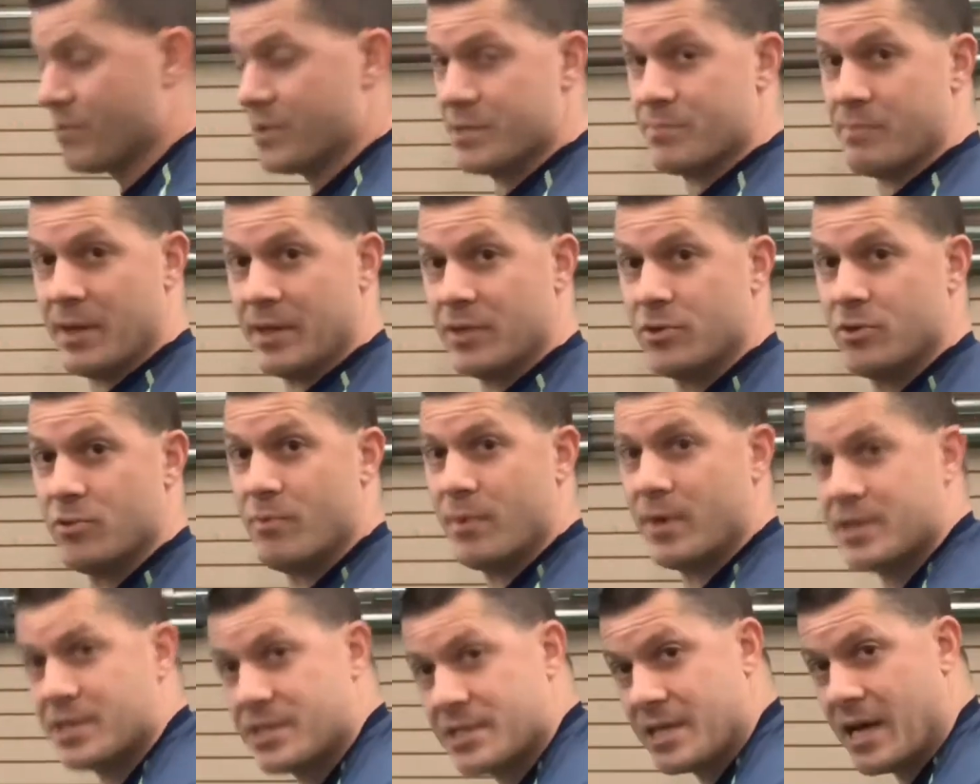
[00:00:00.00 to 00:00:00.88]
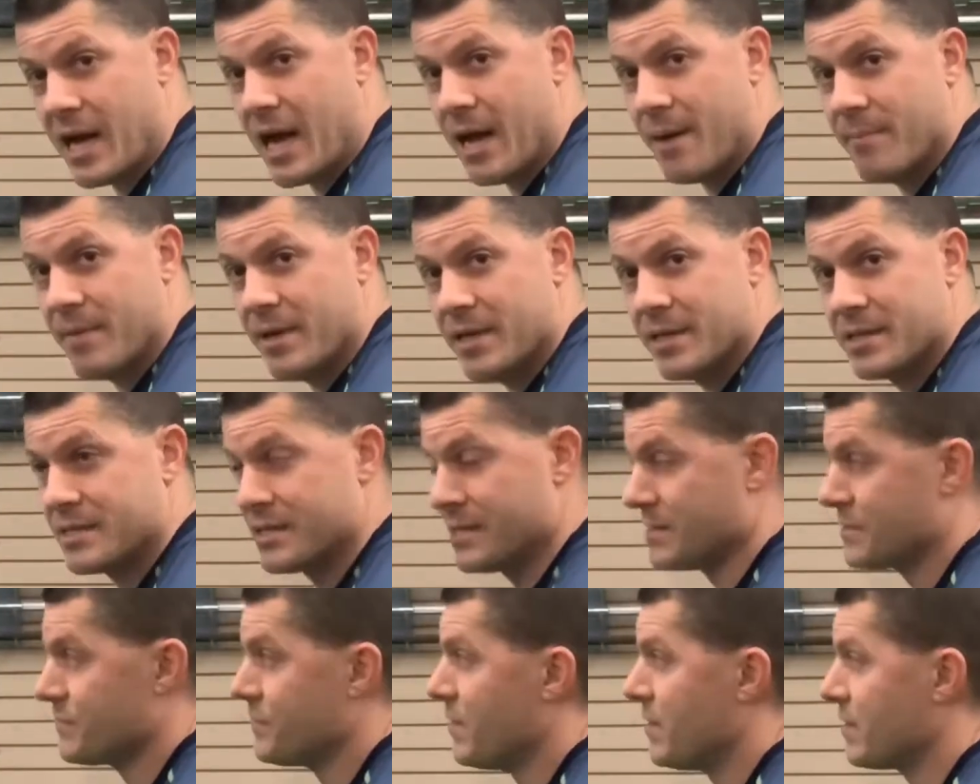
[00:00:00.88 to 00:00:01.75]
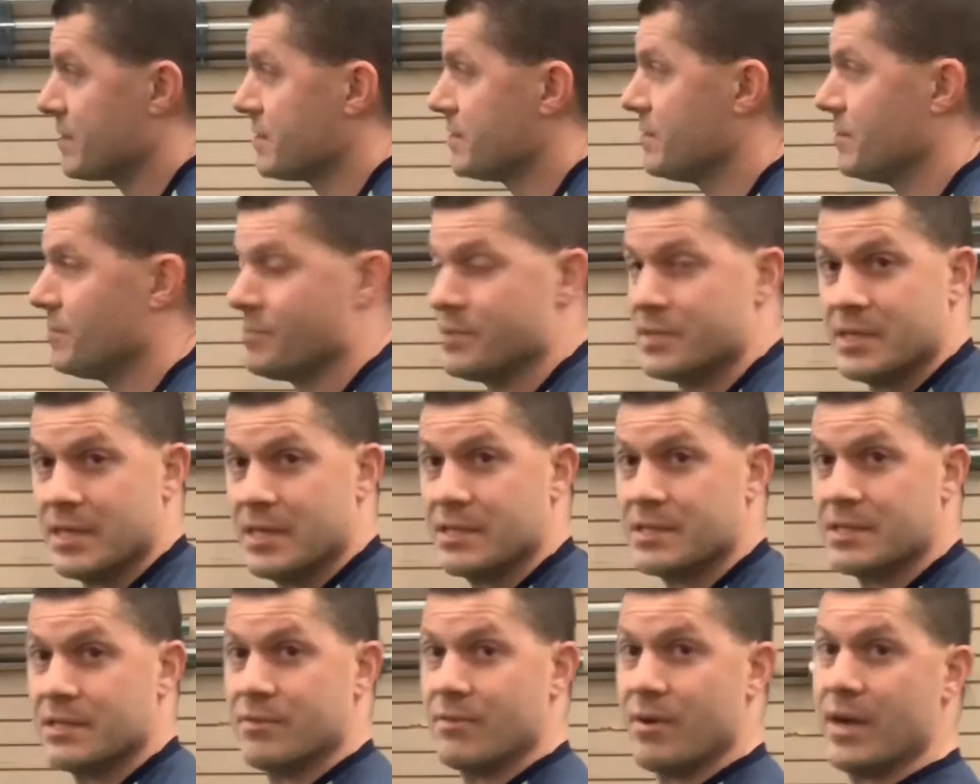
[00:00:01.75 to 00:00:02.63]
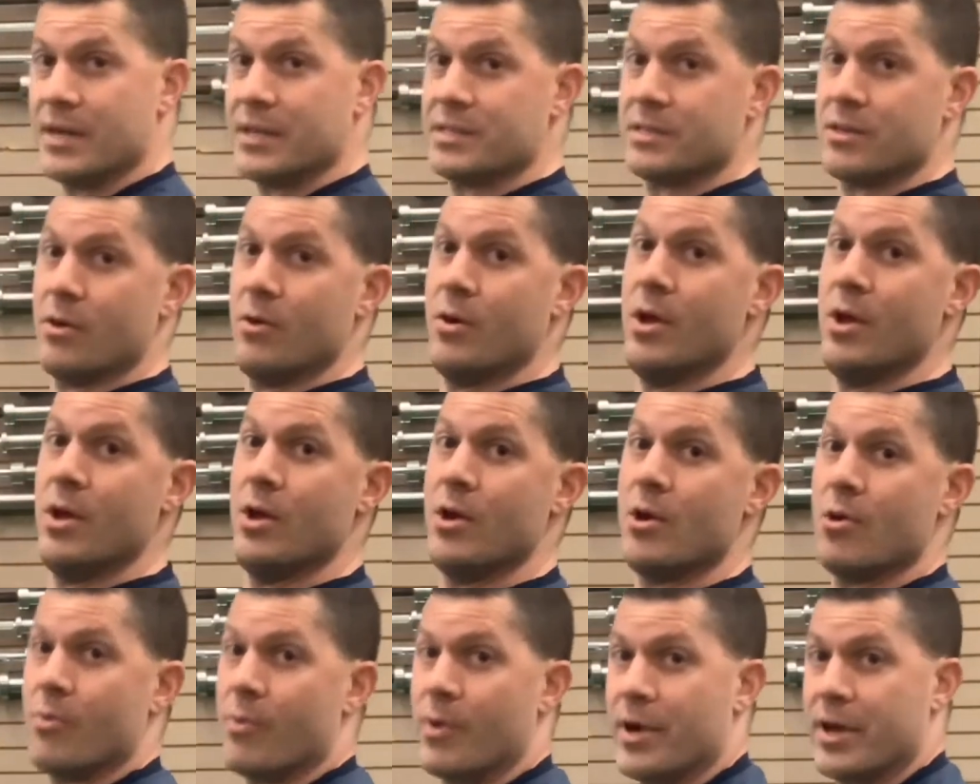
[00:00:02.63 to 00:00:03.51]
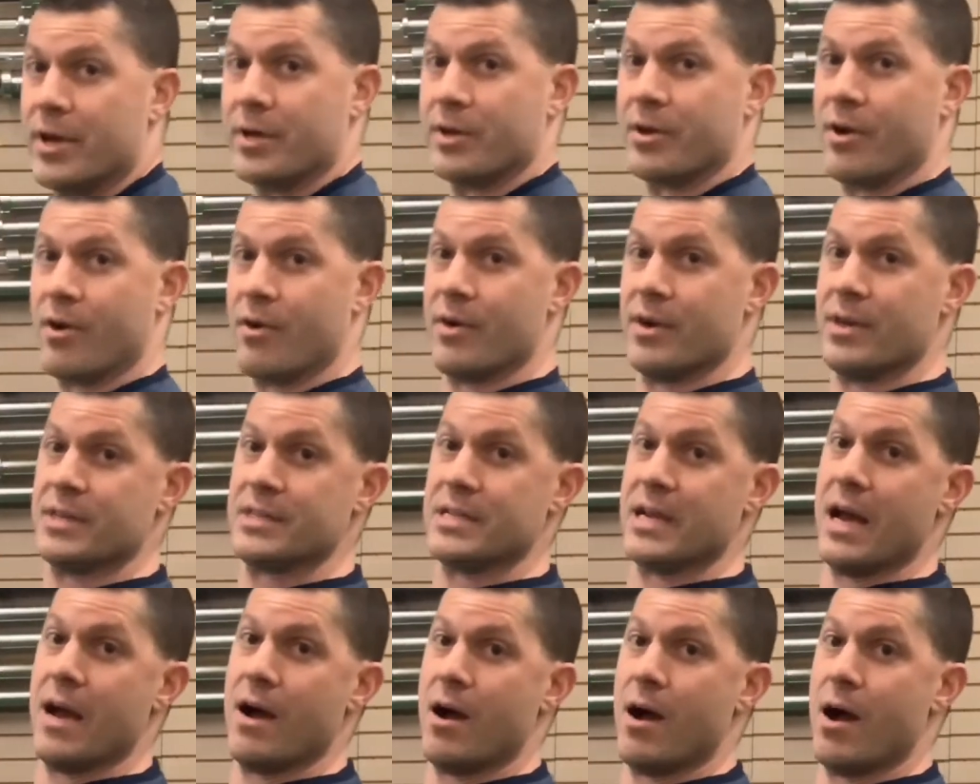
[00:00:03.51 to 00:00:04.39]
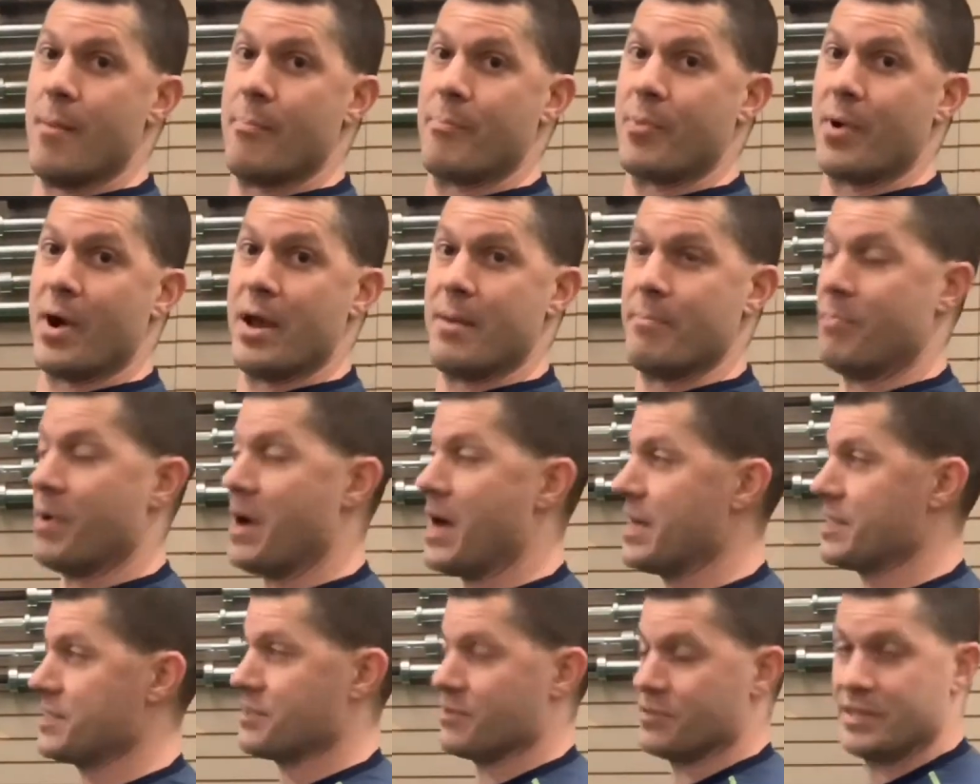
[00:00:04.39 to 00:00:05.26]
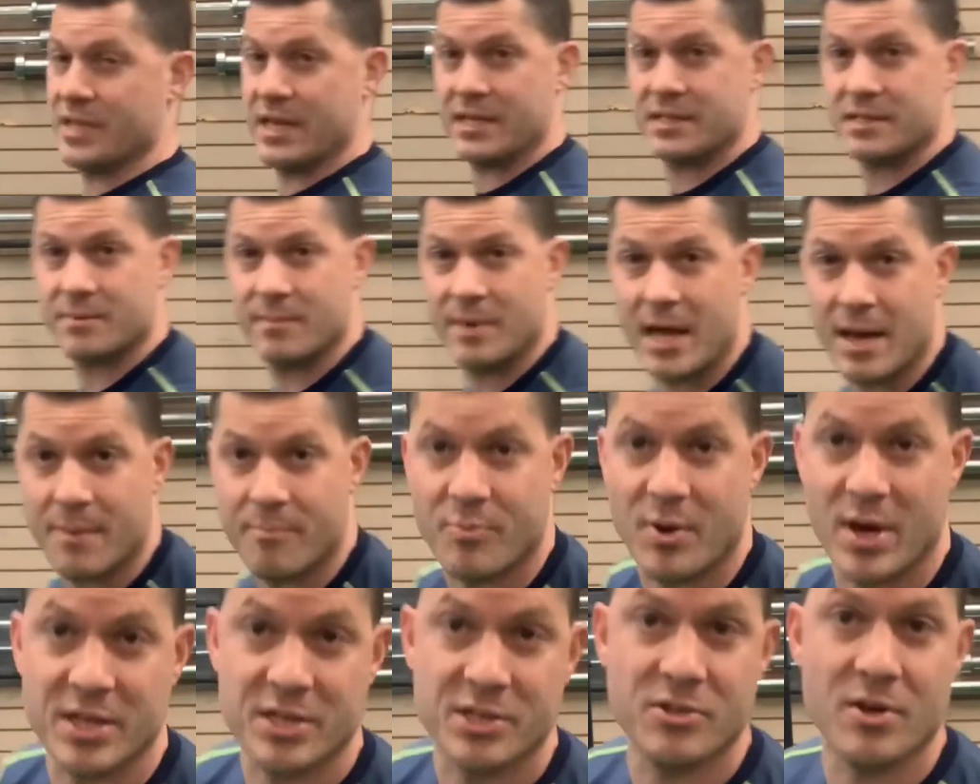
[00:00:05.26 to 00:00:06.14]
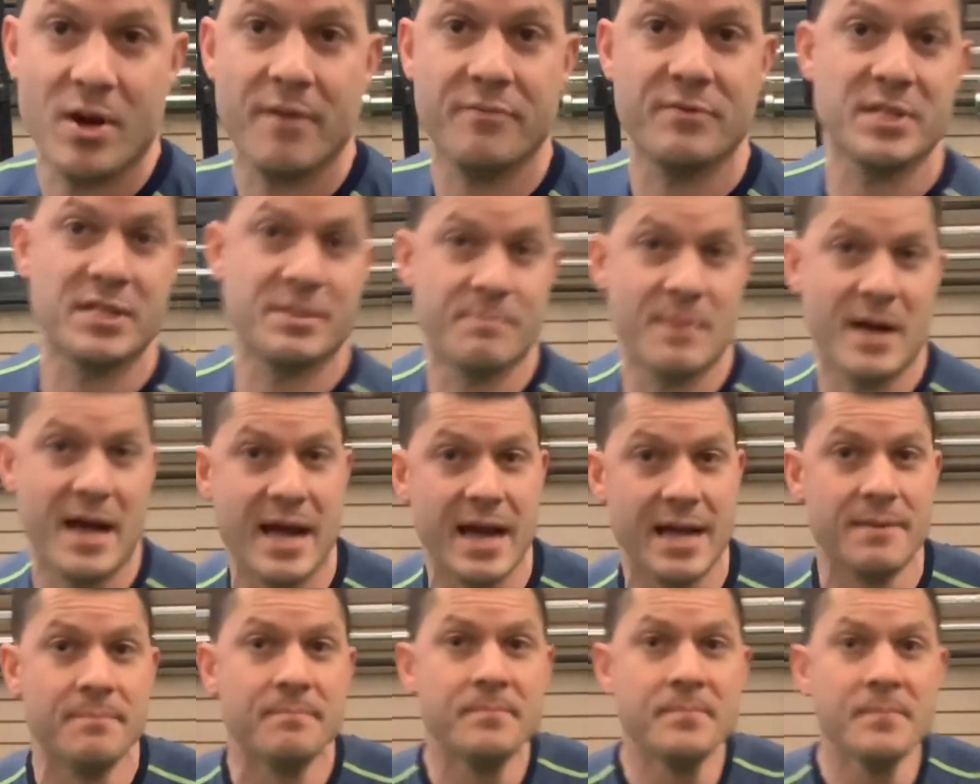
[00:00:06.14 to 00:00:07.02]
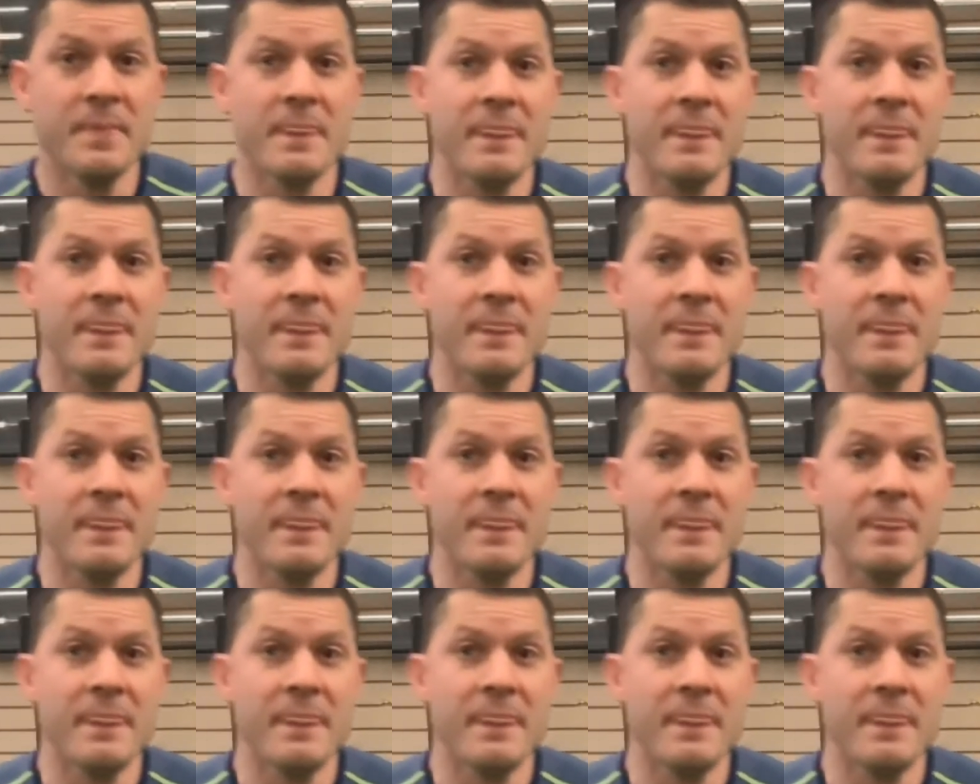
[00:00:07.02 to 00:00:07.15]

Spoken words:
we spend too much time in this dysfunctional position, right? So we're going to encourage that upright posture, take some of that pressure off the spine.